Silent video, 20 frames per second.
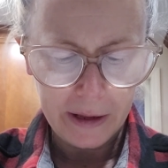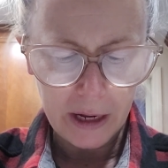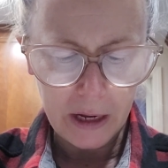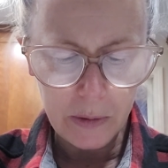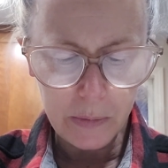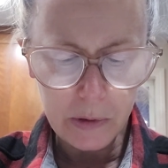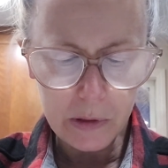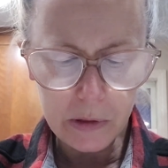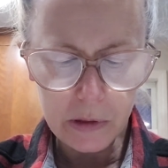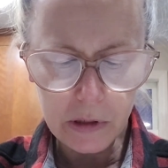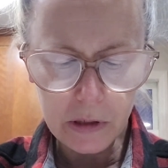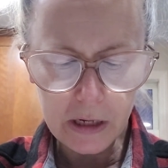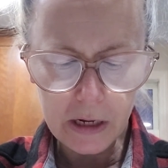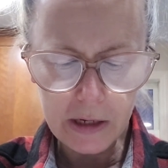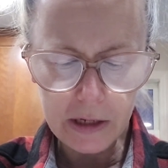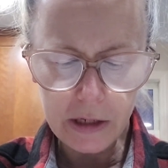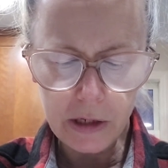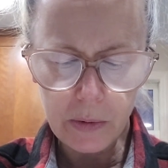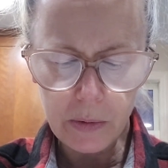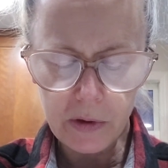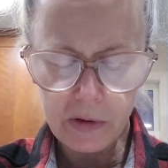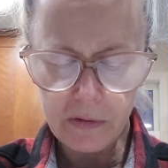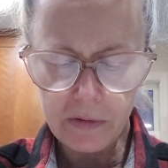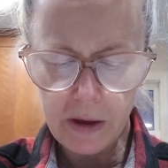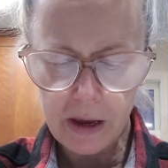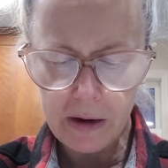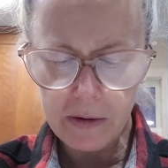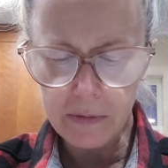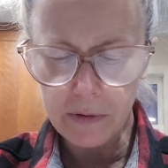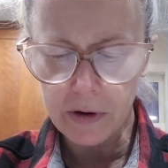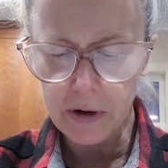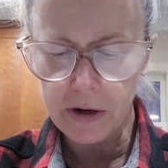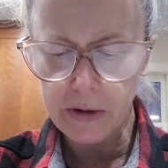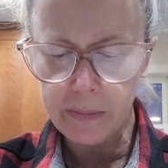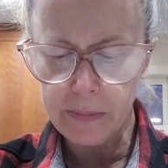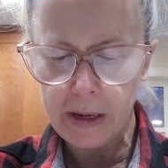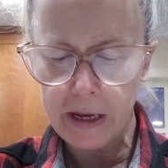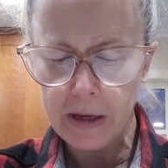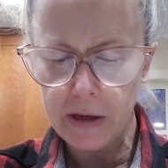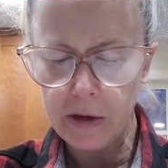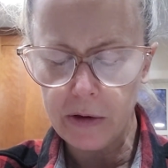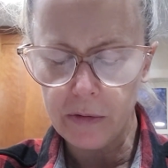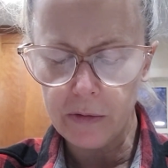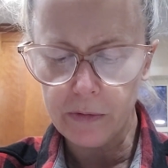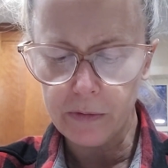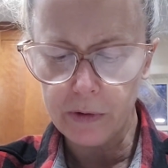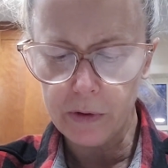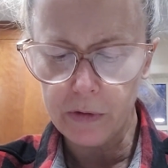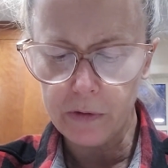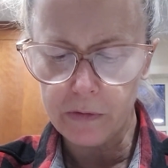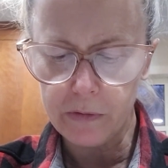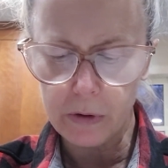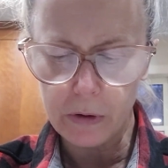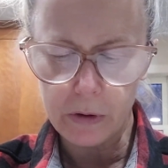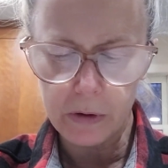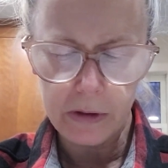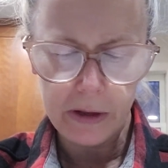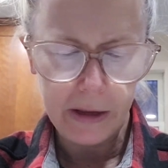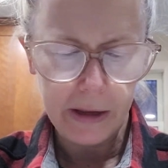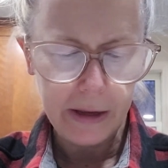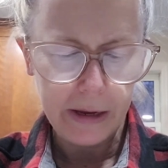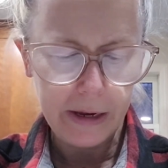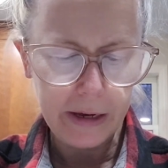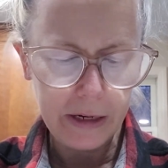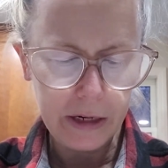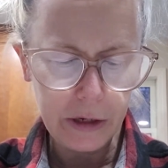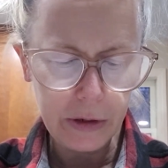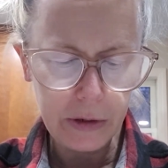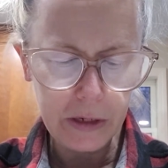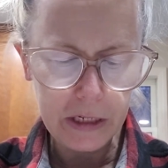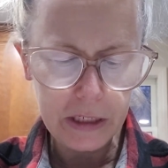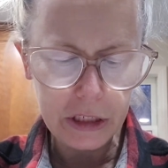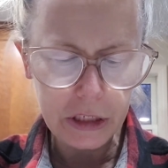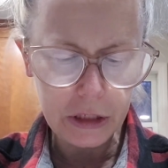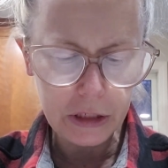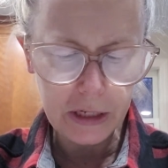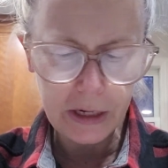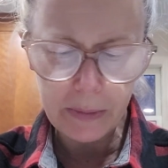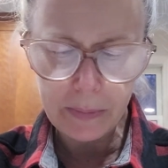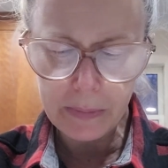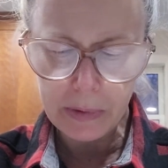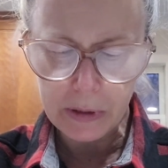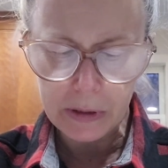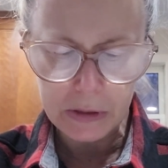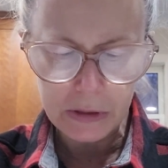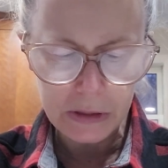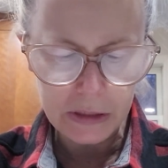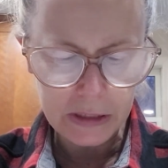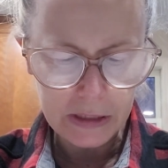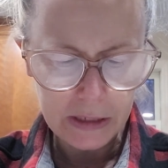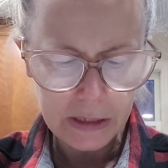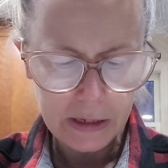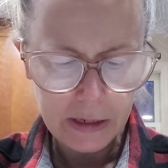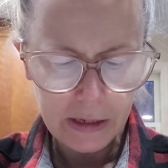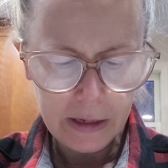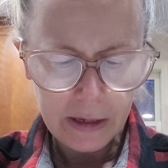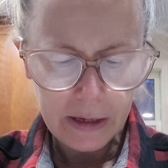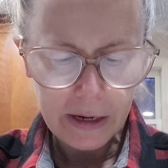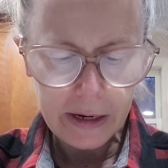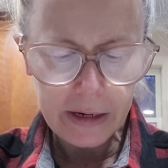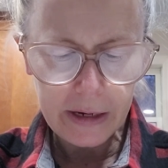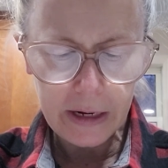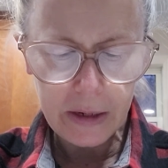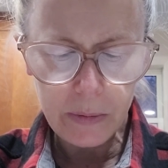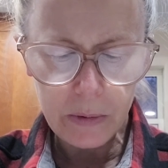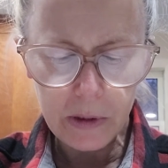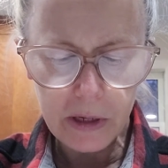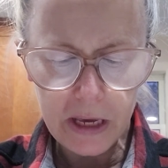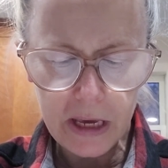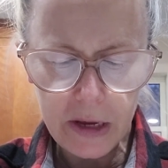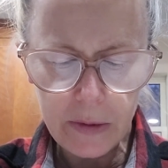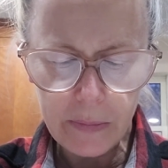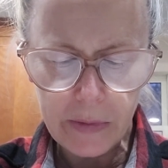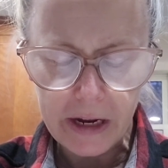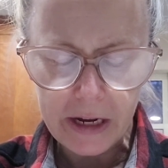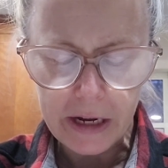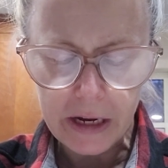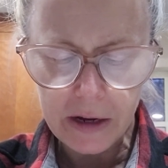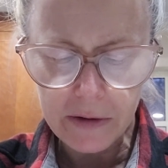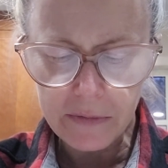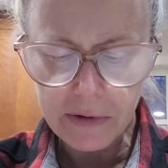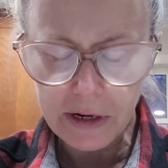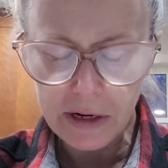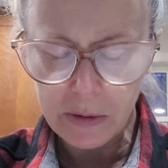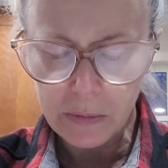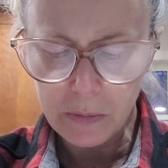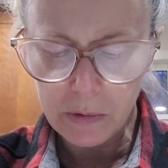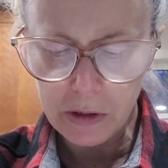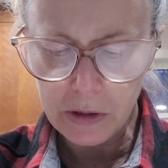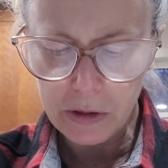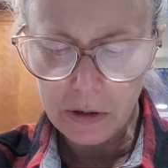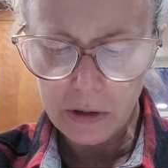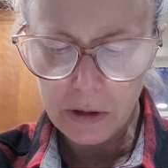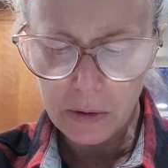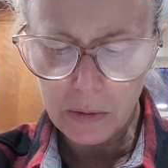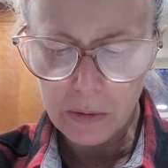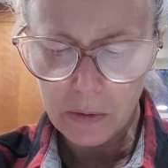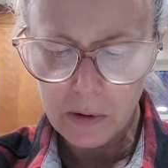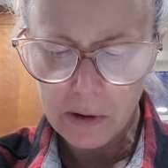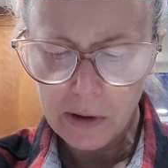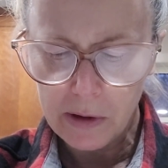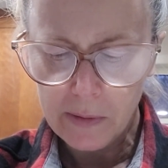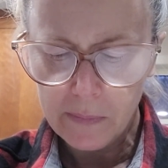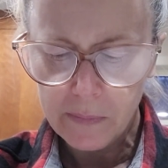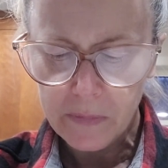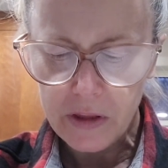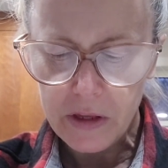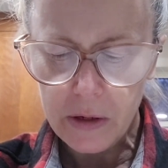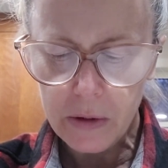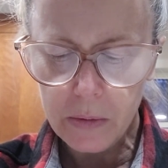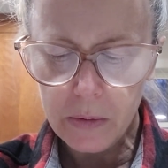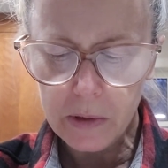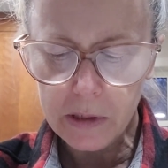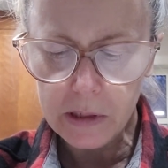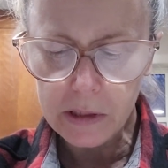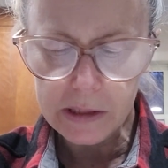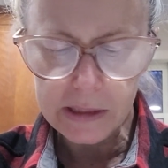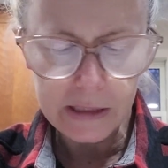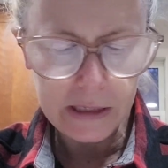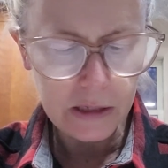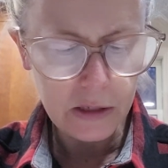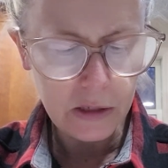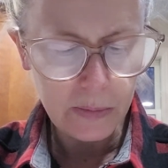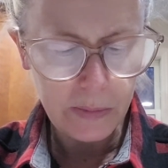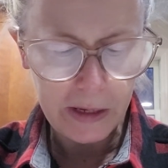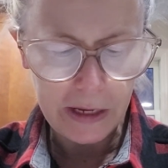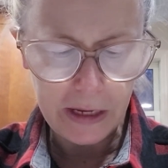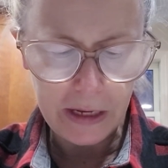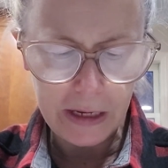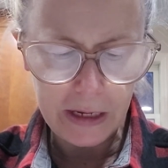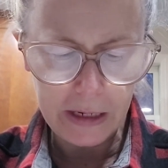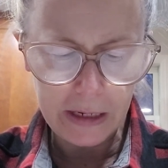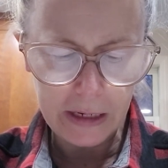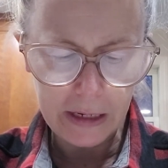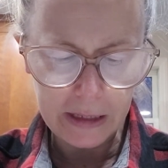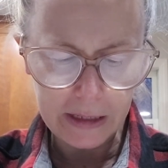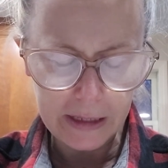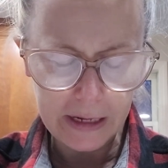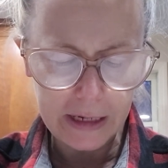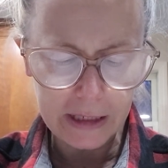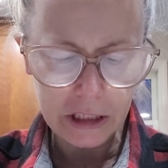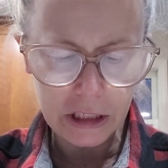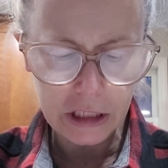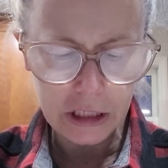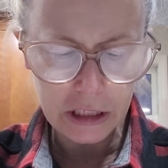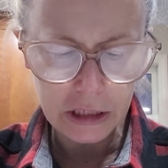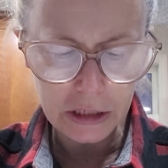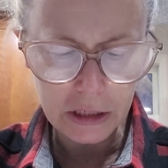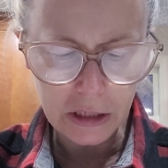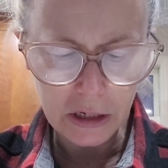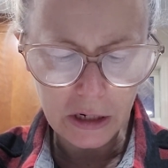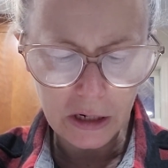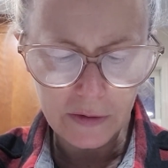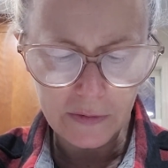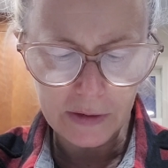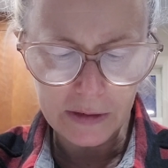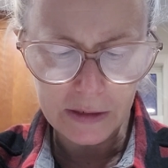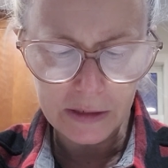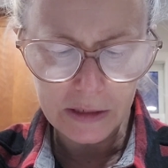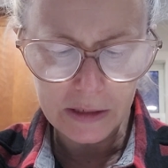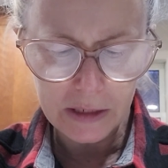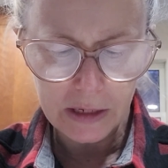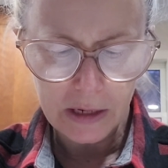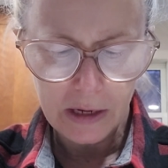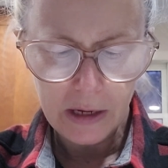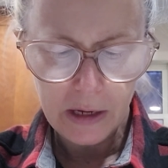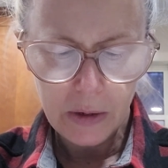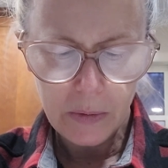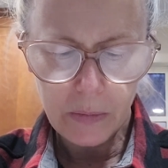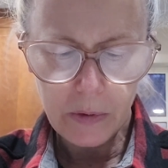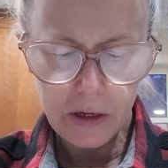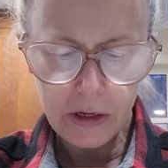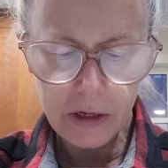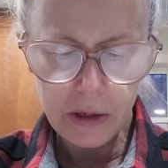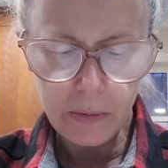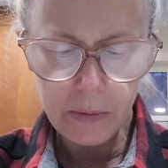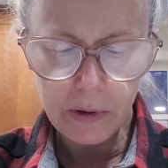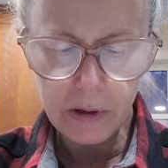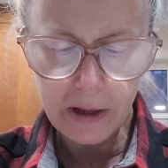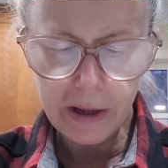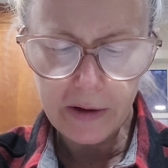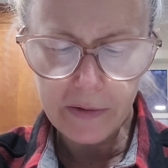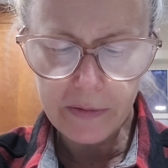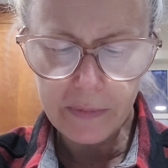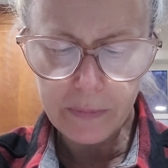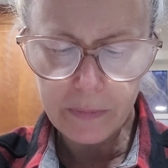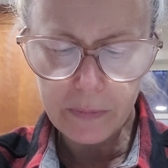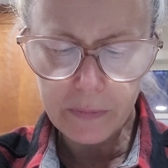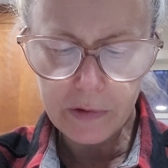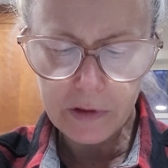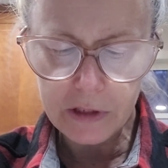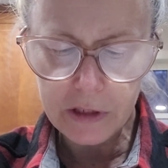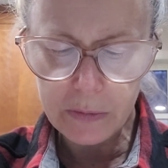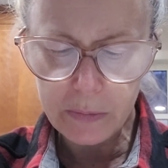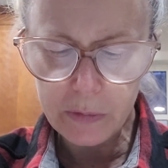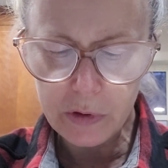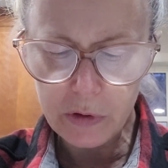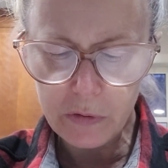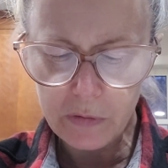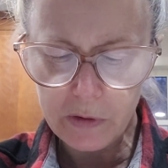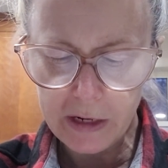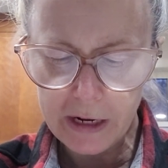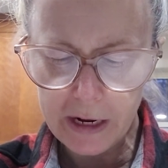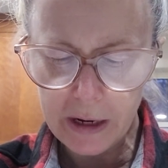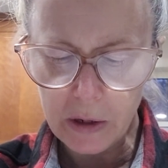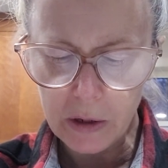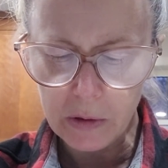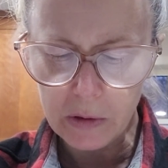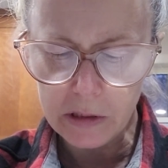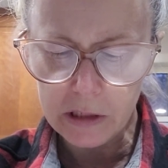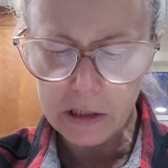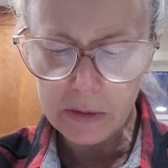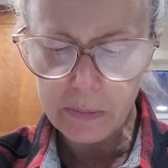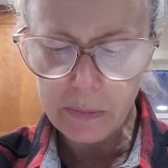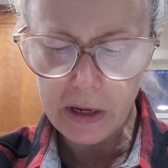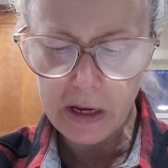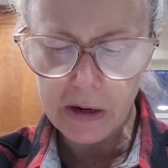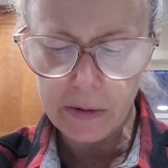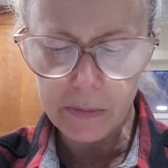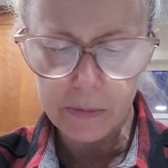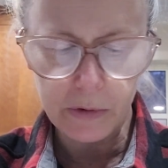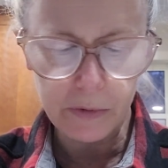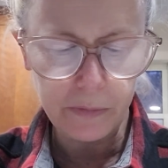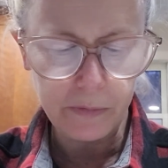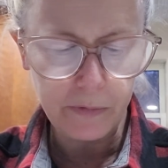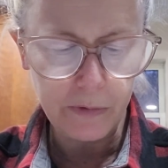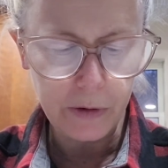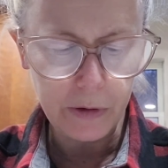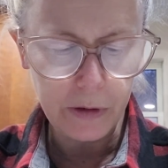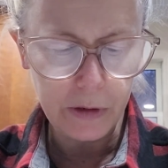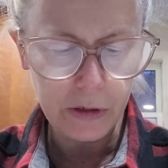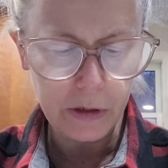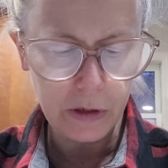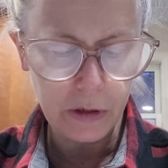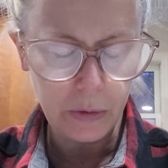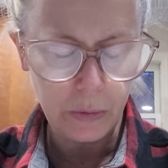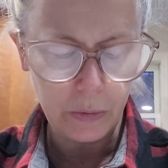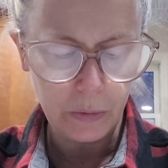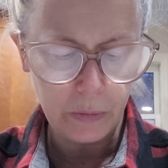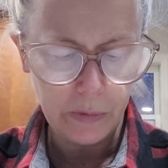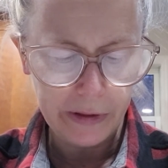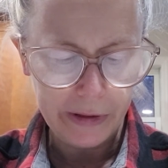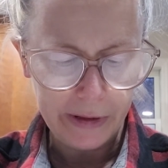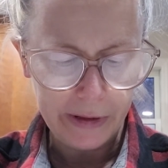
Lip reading: I will look on you with favor and make you fruitful and increase your numbers. And I will keep my covenant with you. You will still be eating last year's harvest when you will have to move it out to make room for the new.